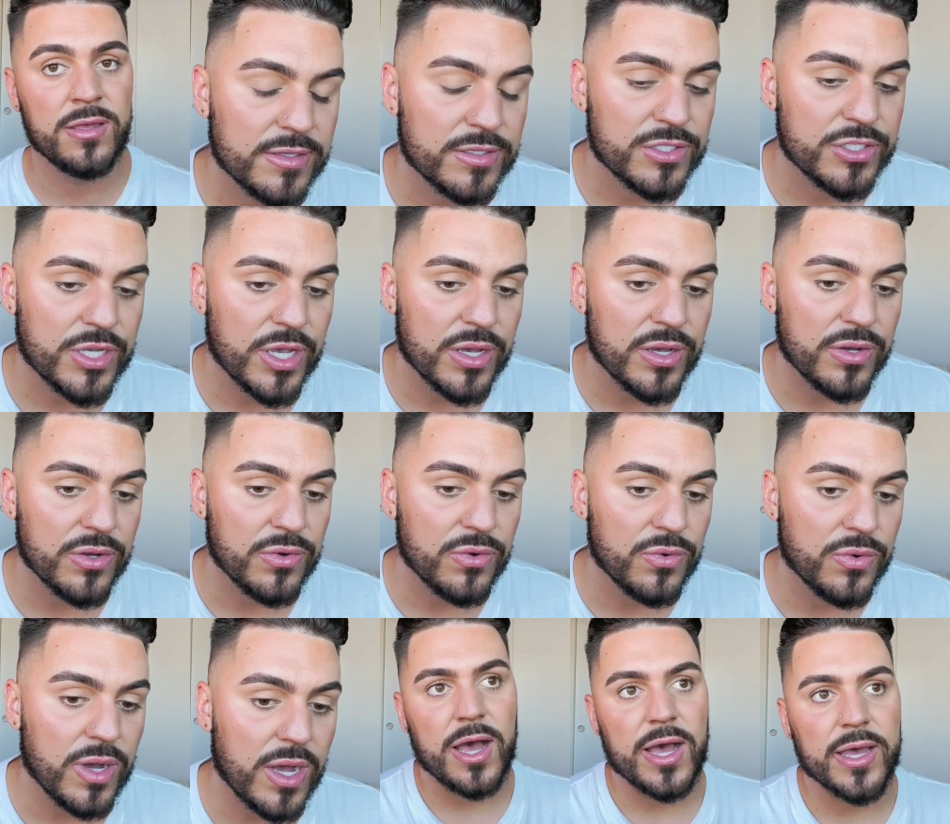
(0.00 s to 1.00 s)

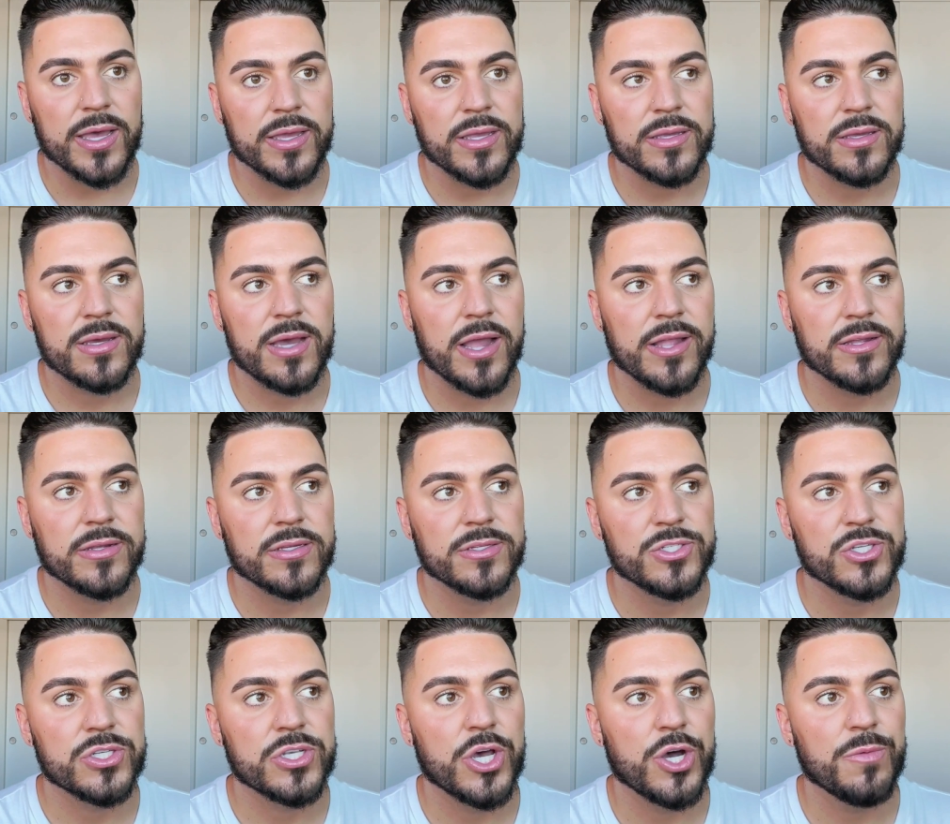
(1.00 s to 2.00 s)
So I kind of
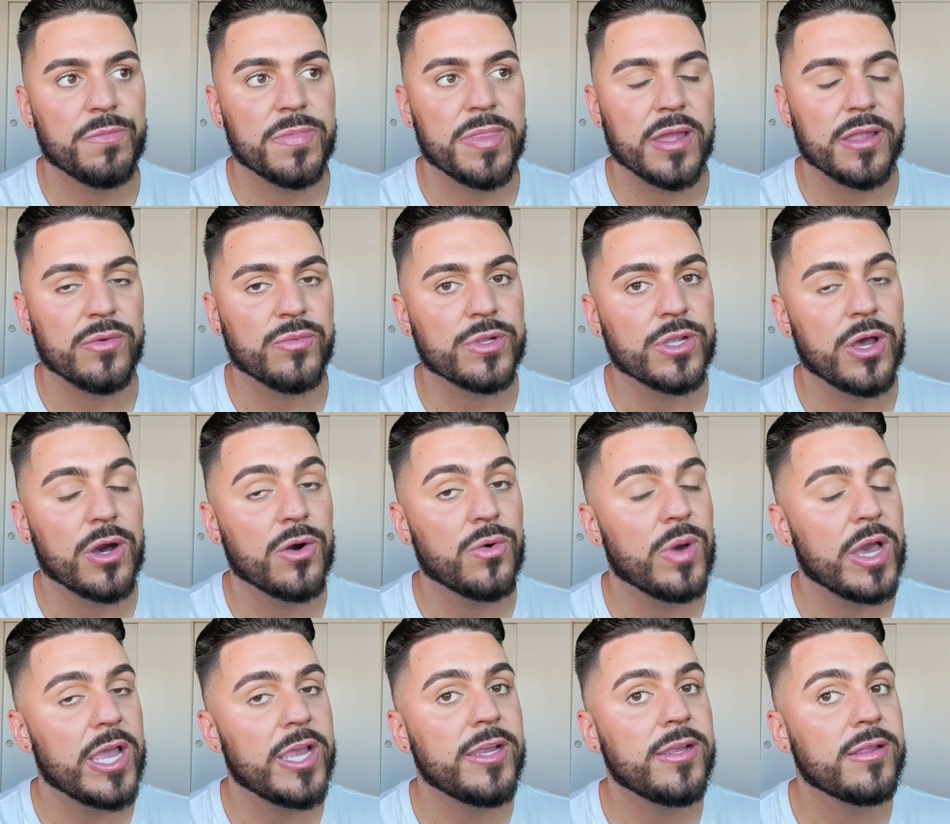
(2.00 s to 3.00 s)
just hoped that it would go
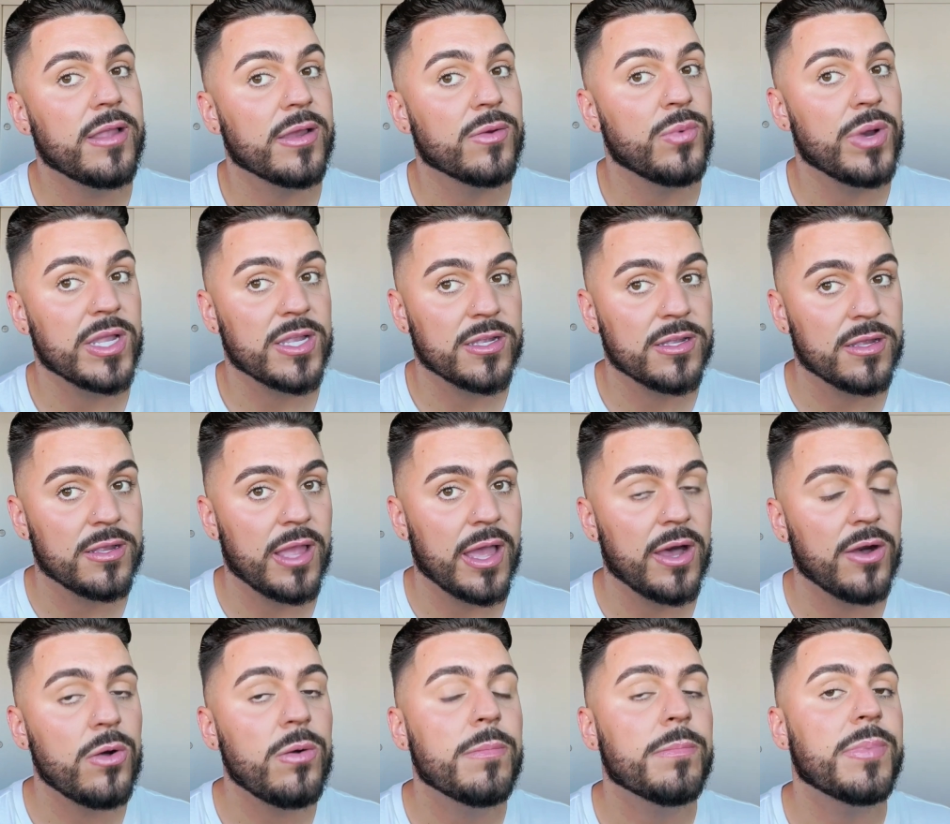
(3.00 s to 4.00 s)
away, and I waited it
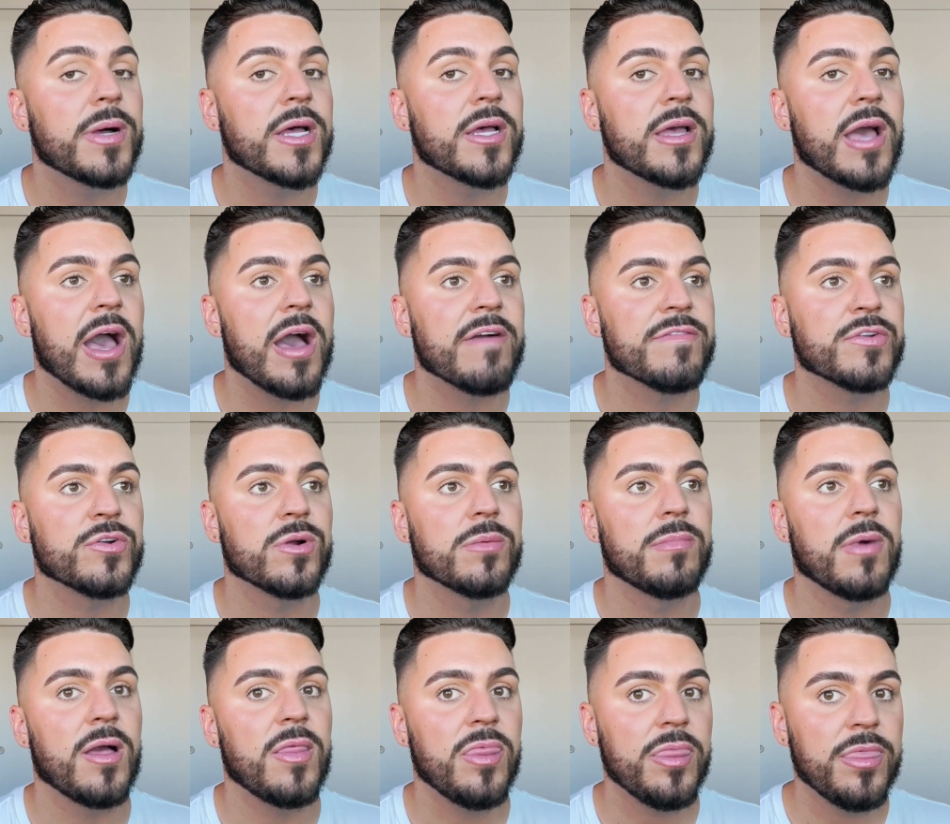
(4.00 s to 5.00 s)
out, but after a
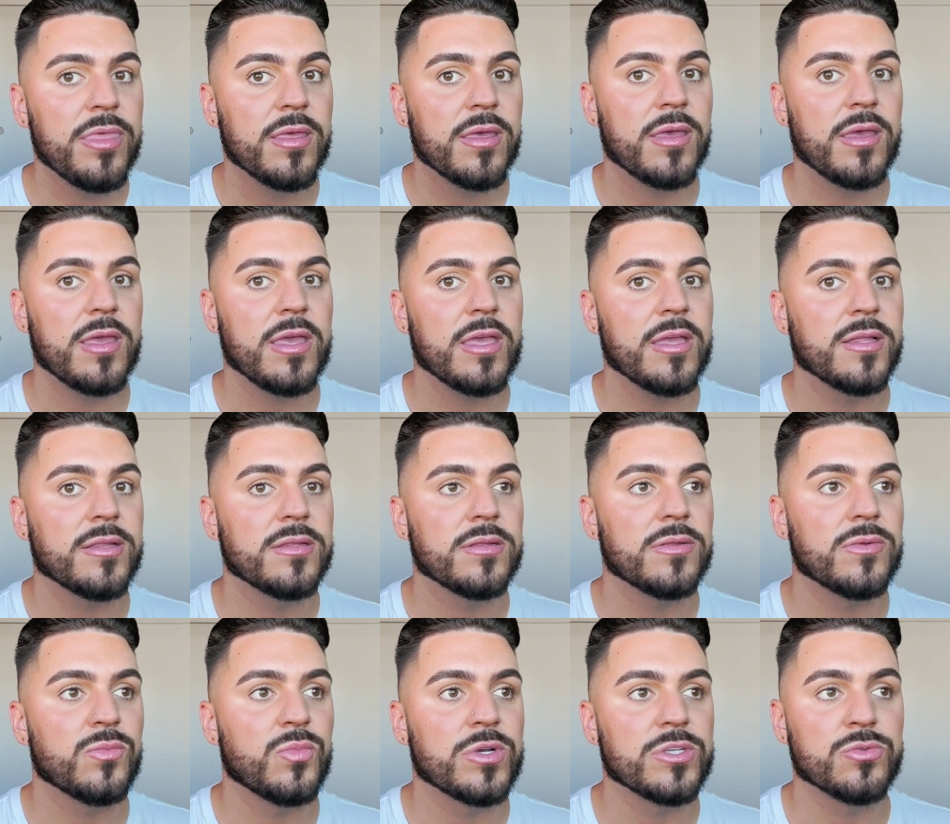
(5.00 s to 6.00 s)
month, it
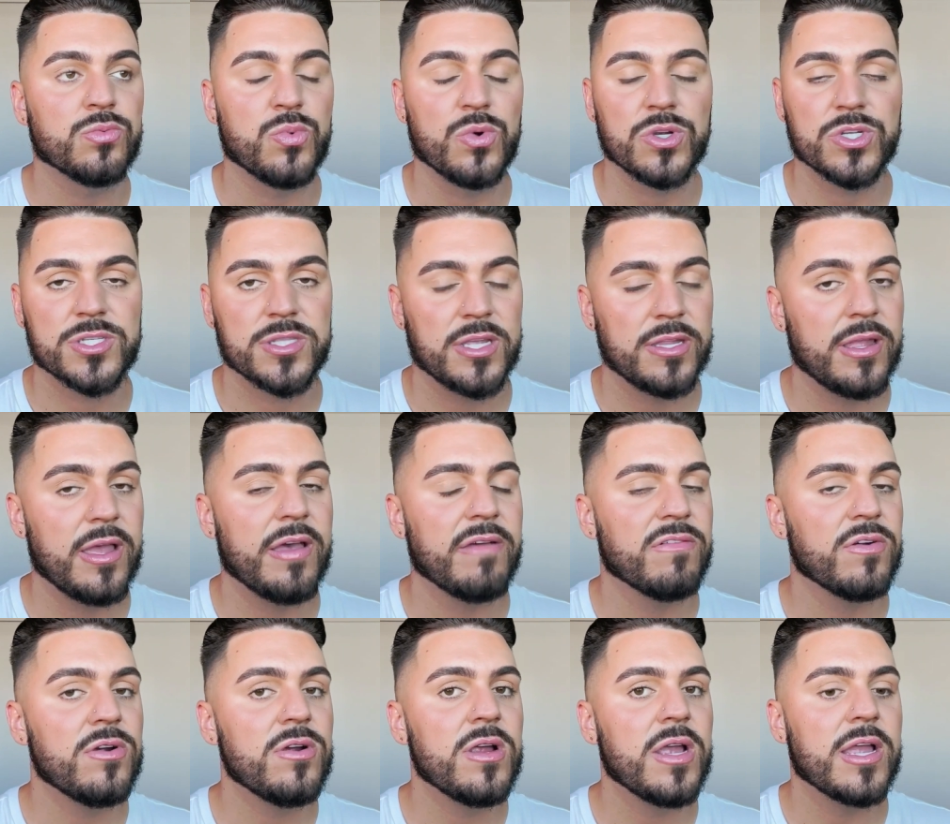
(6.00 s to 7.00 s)
was worse than
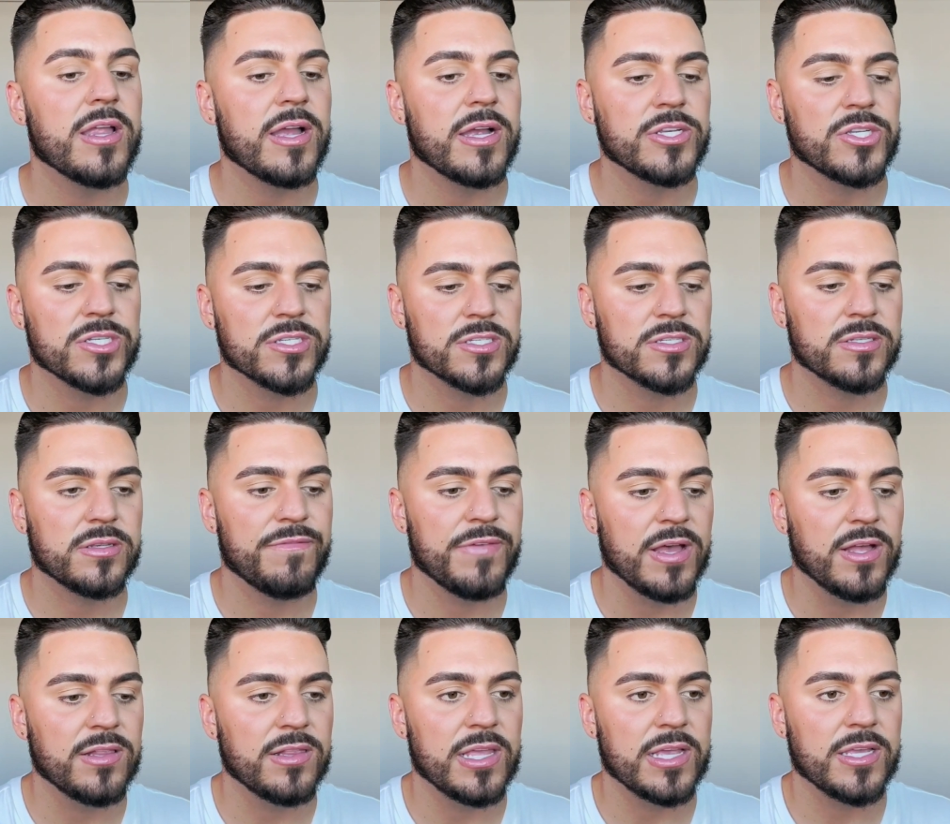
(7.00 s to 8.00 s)
ever, and I just
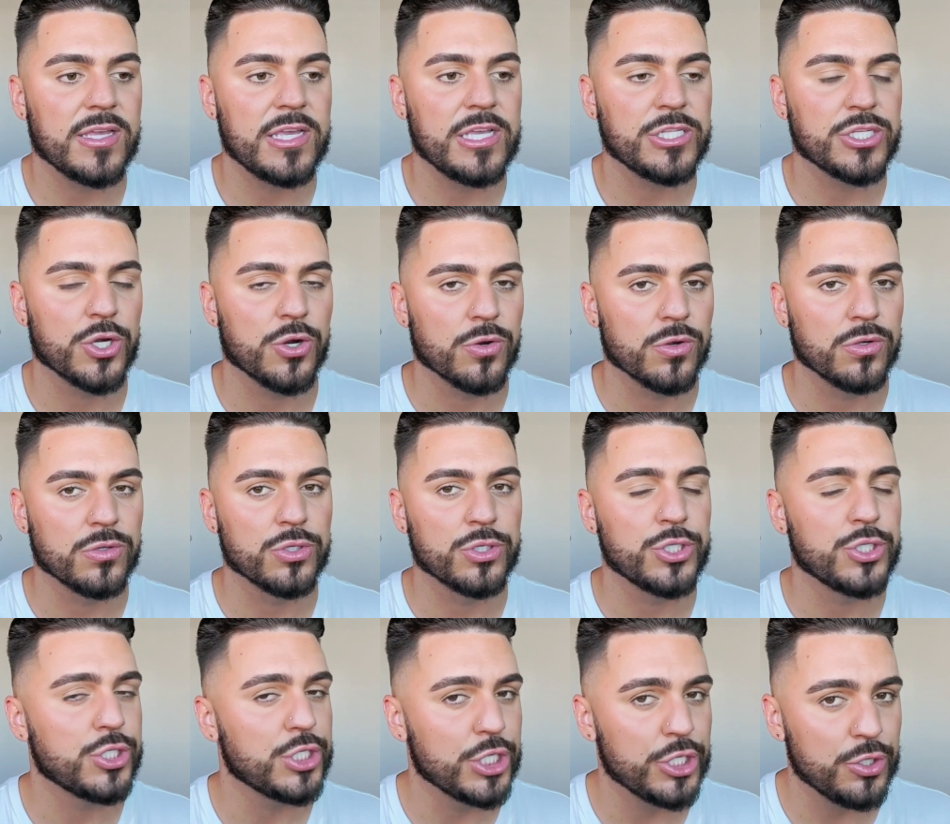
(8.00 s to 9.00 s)
felt like eternal
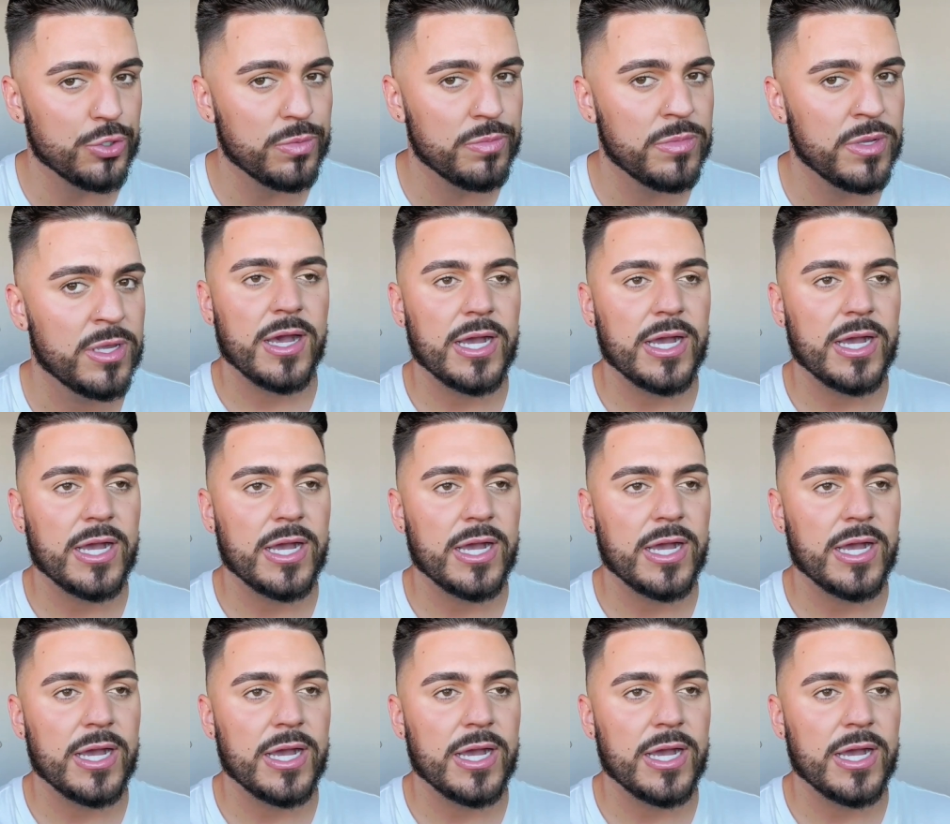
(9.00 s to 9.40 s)
doom.